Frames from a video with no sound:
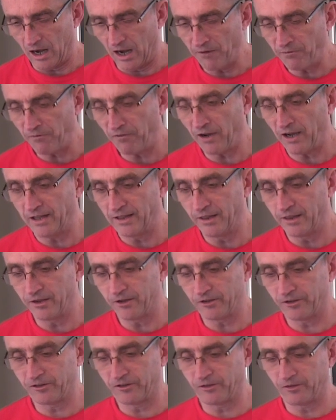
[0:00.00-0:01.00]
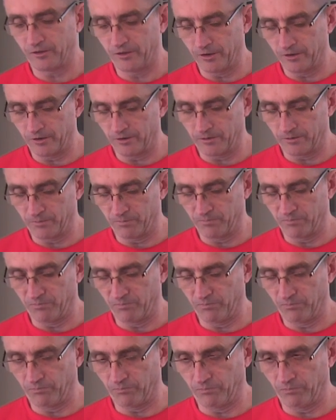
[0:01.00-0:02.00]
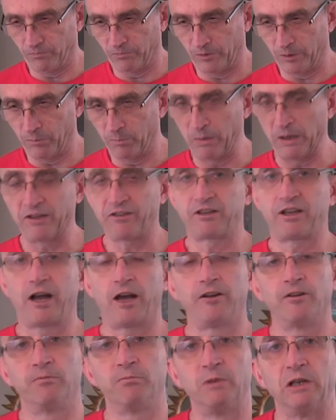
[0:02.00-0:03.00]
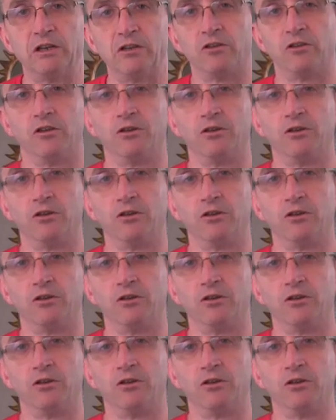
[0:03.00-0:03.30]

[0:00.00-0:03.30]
I find this the the best cut of meat